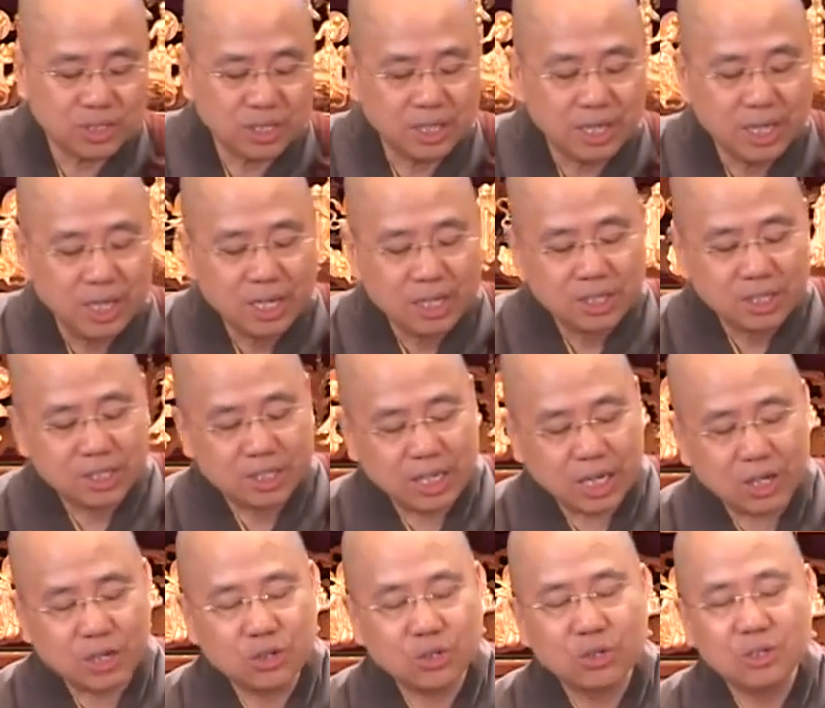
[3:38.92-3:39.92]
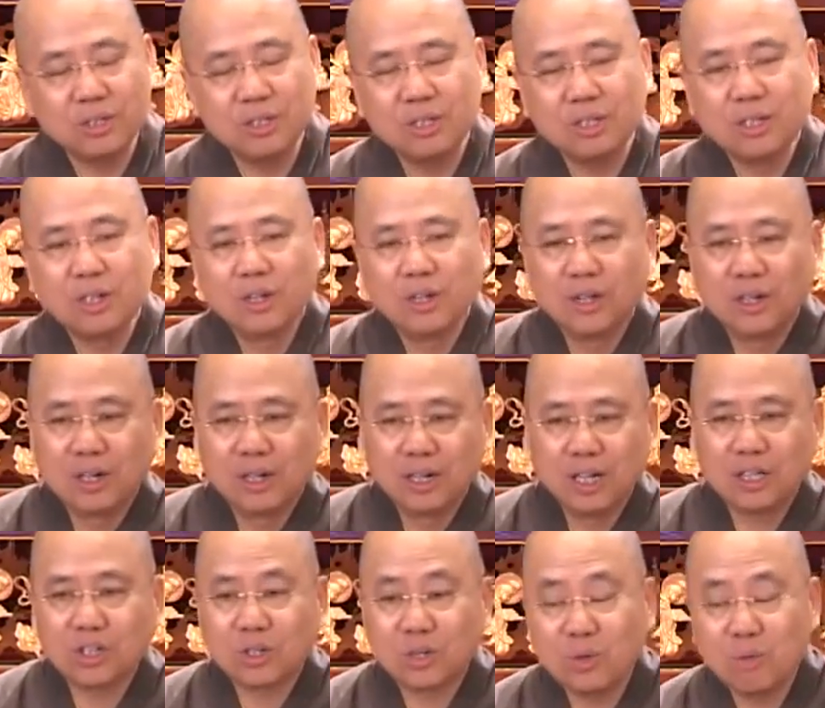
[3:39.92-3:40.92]
say section,
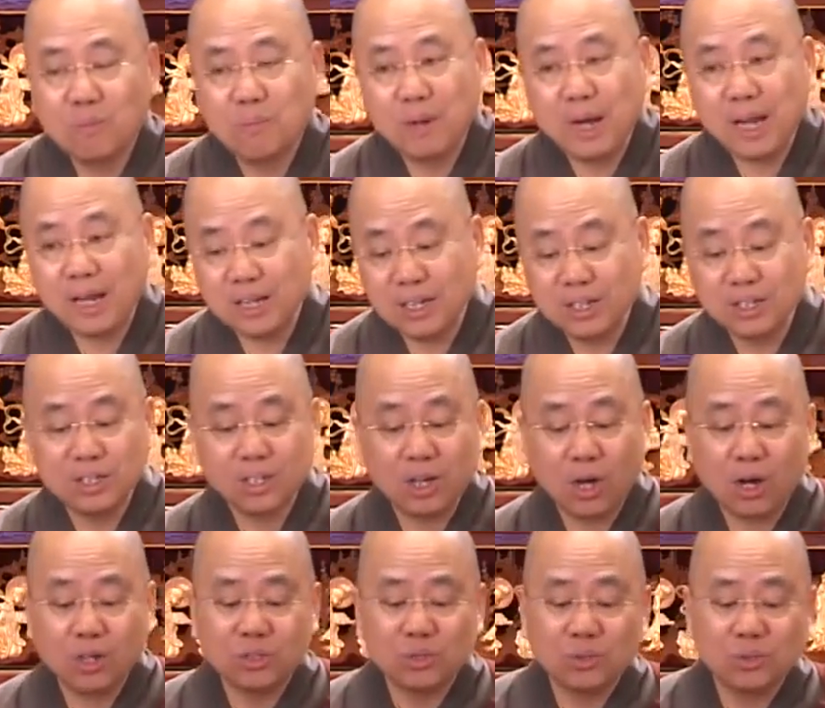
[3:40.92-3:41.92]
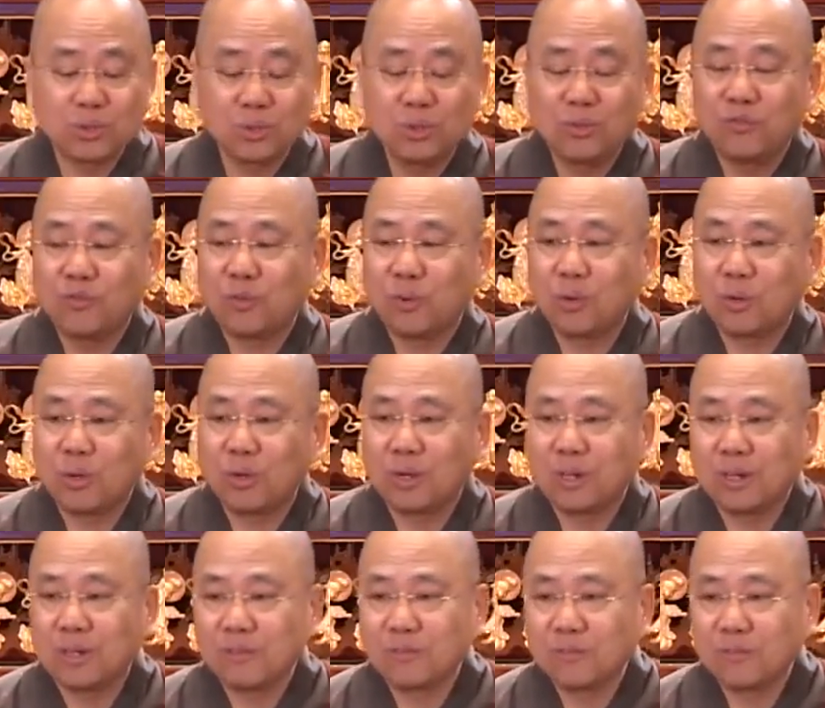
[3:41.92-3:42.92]
let's go back. It's also good
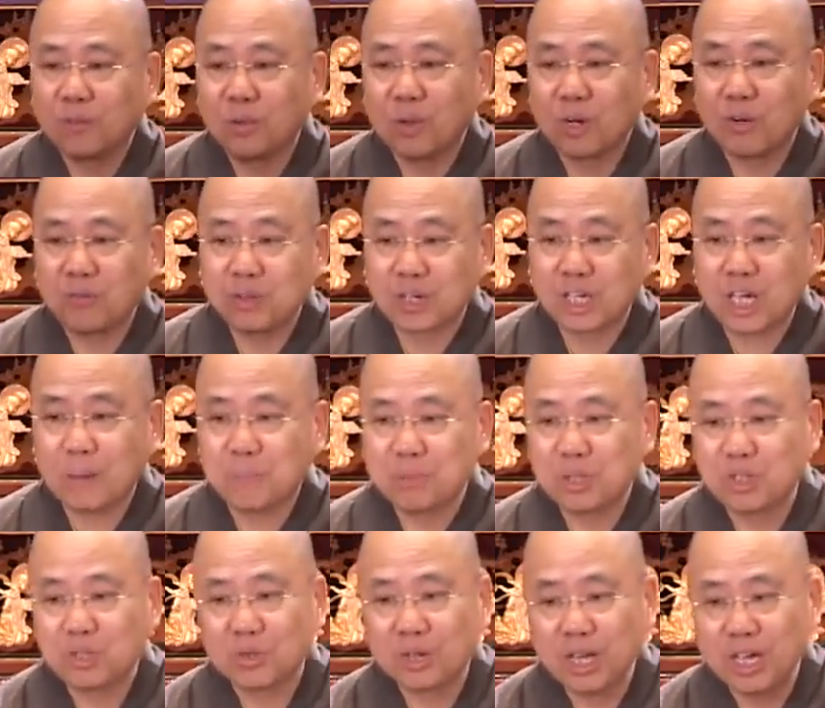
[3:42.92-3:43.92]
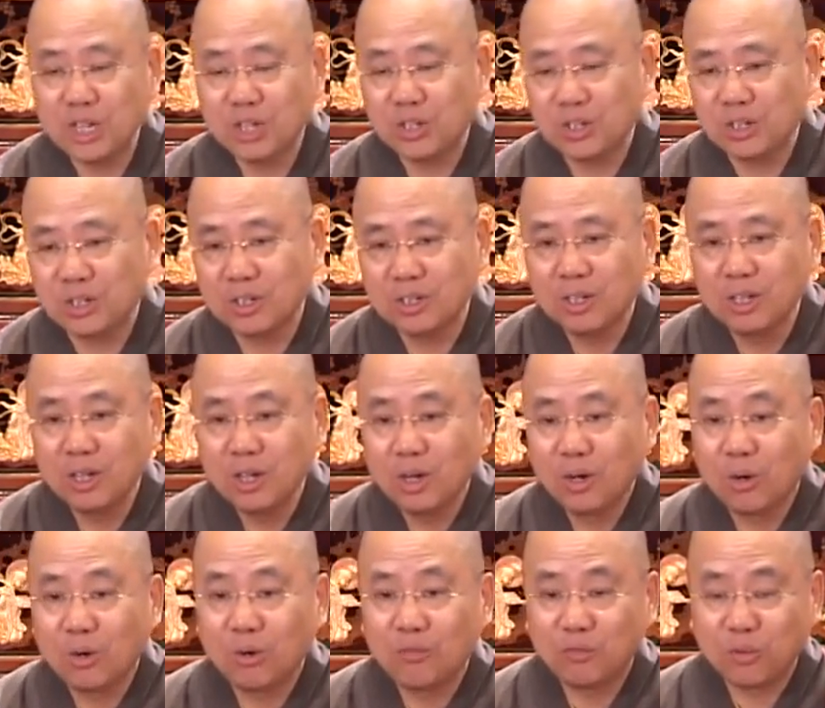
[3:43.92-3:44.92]
for a recapitulation
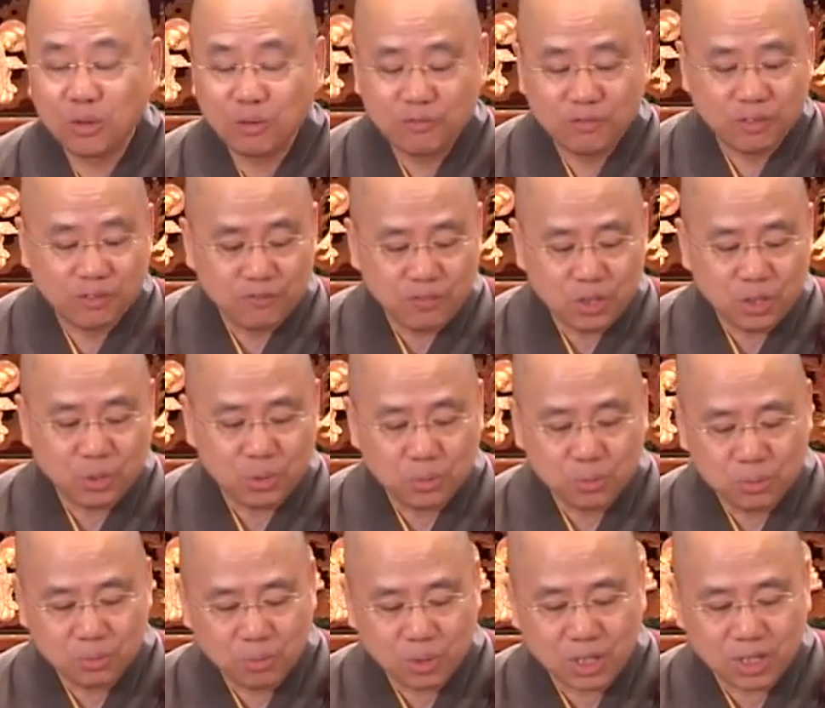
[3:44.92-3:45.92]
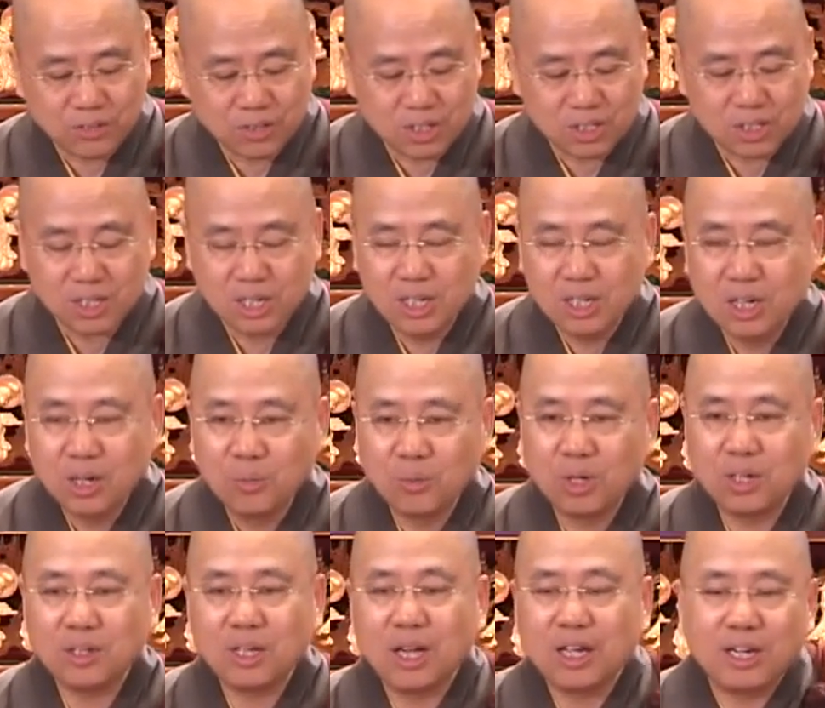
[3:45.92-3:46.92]
or for a review. One of these,
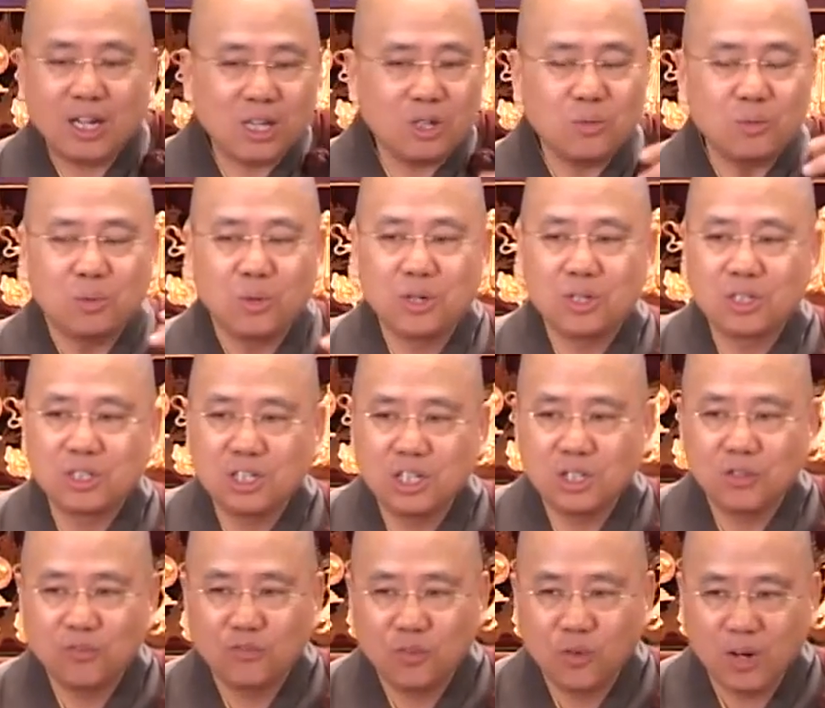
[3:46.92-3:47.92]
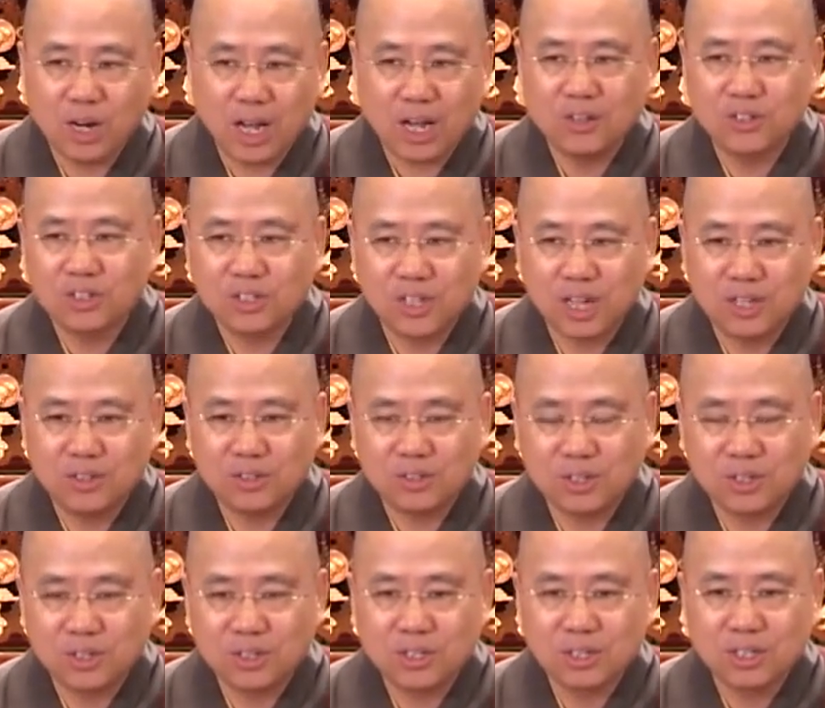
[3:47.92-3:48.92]
in other words, these 4-line
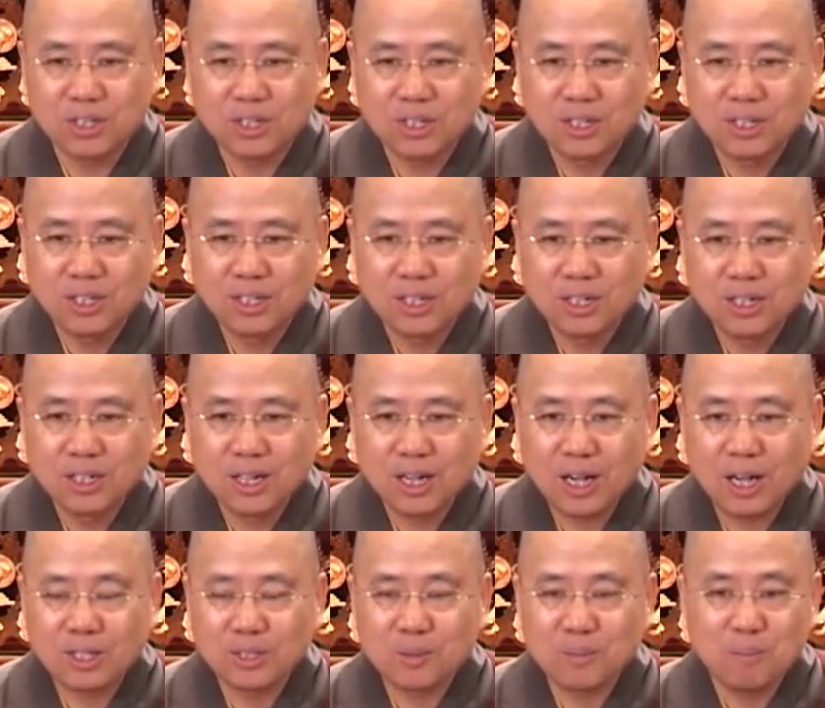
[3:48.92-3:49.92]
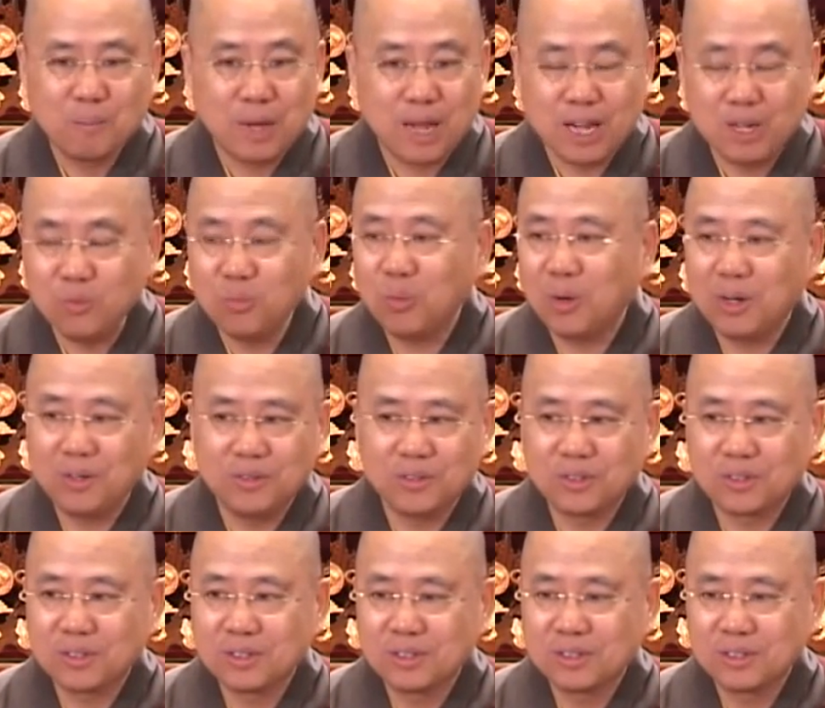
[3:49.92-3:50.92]
stanzas are the main
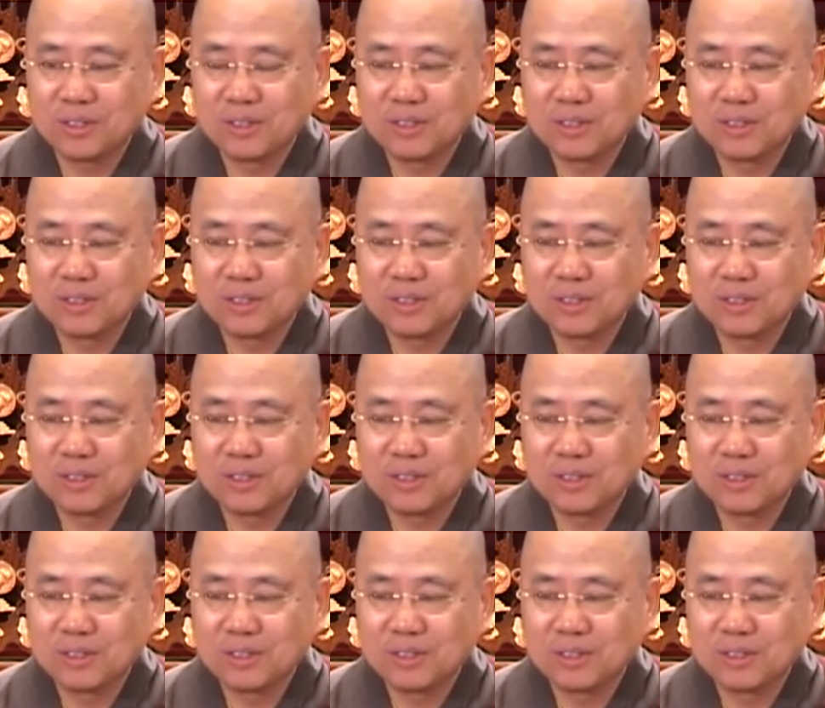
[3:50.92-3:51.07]
ones,